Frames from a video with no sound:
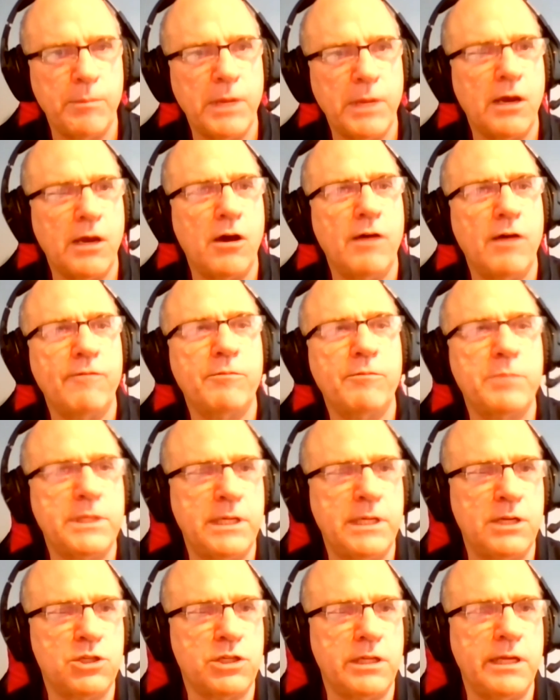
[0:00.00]
off
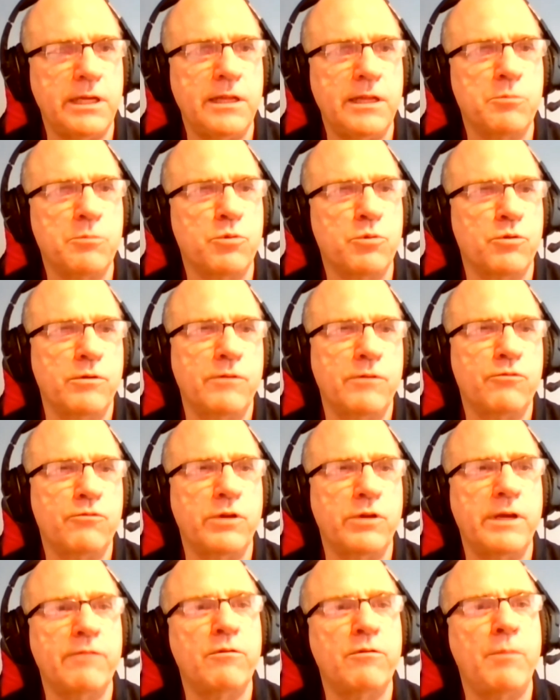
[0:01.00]
potentially the
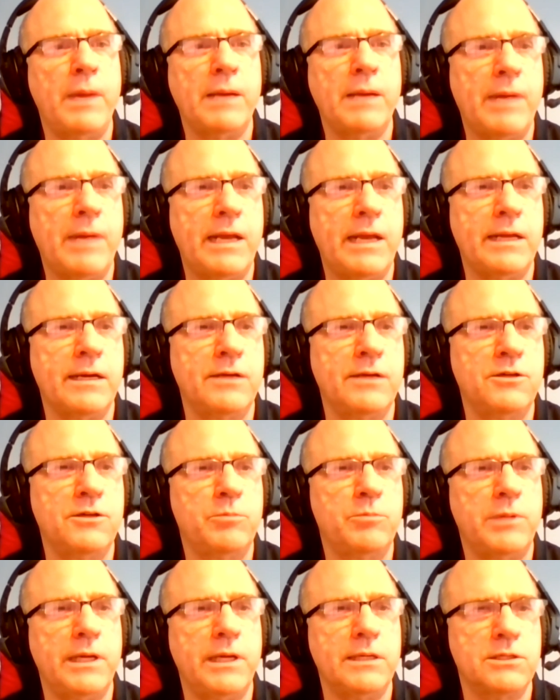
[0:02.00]
periphery of a magmatic
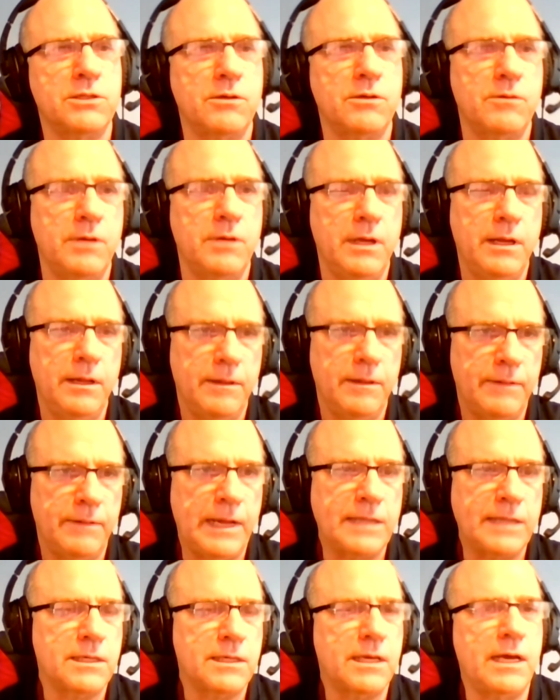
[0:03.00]
underplate. So
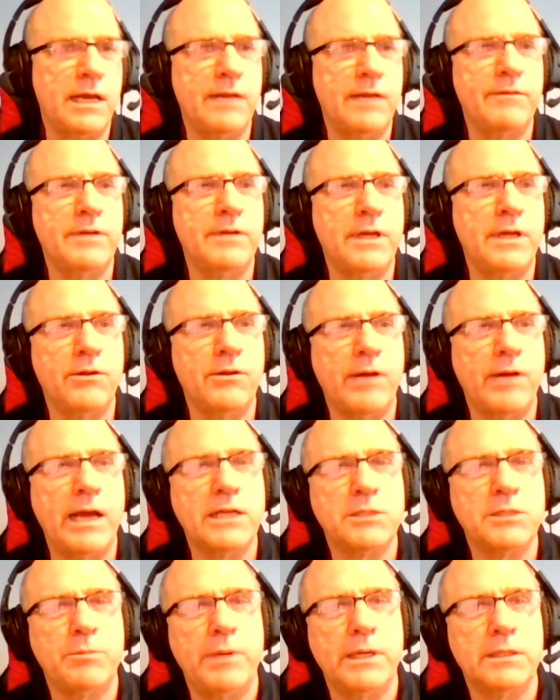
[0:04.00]
that's a kind of another
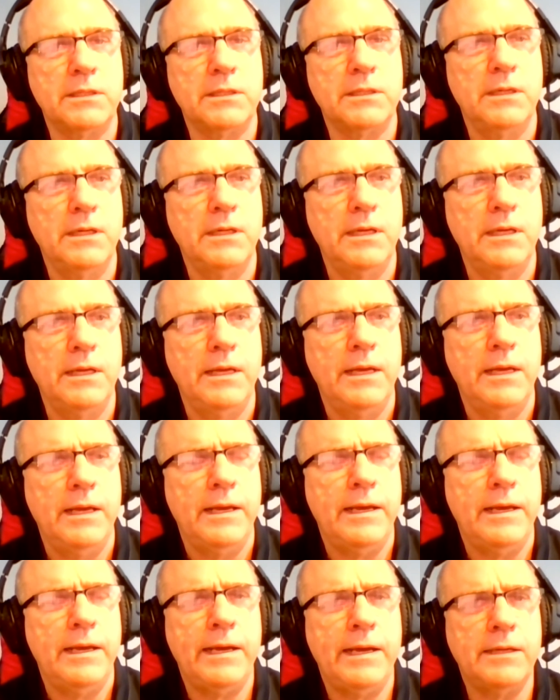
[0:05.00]
aspect.
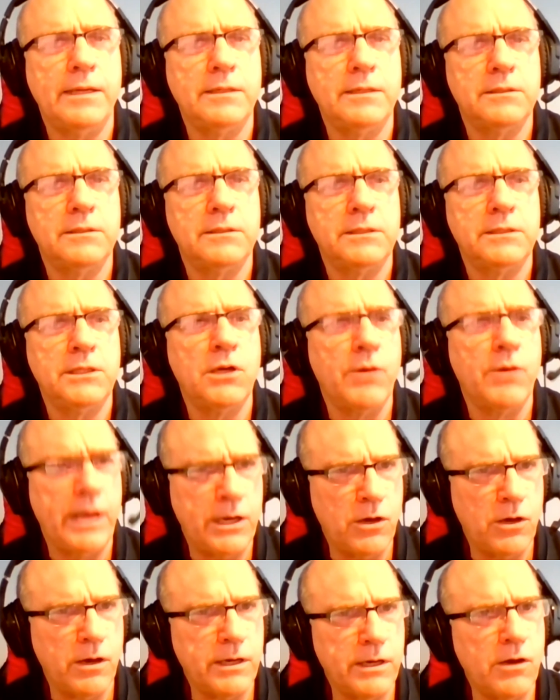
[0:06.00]
And, and
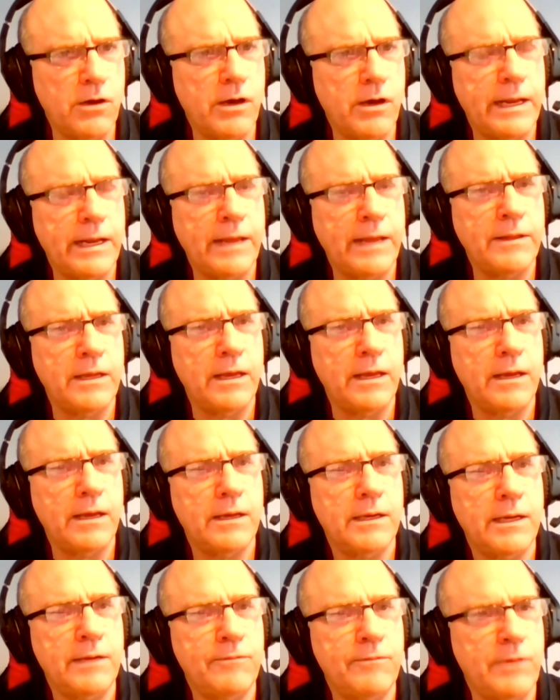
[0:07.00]
on and on. And
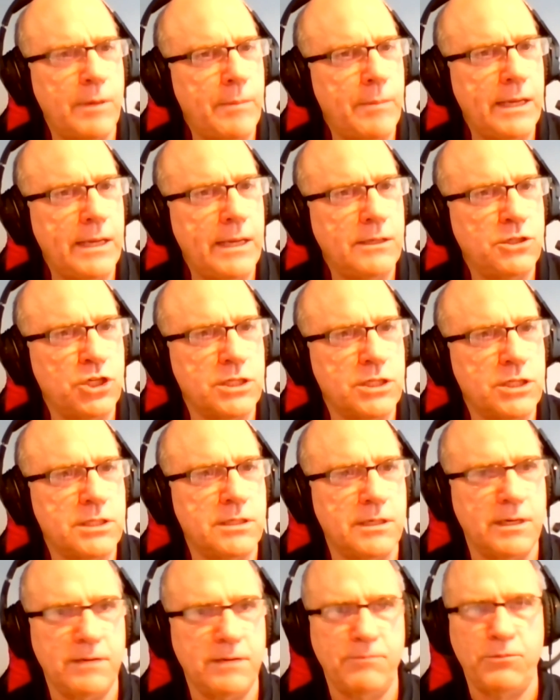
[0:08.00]
if I may just
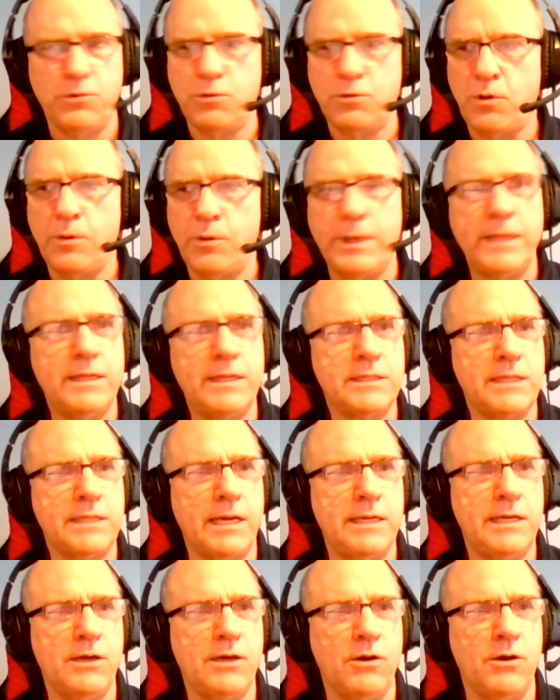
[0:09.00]
throw in this
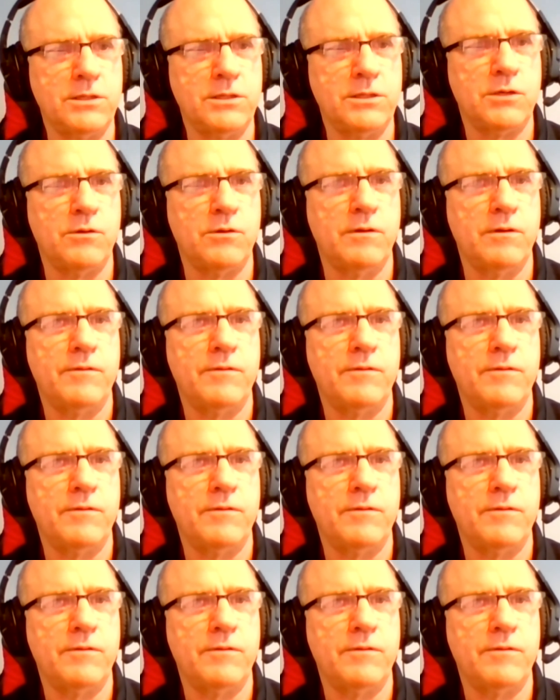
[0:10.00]
idea also of,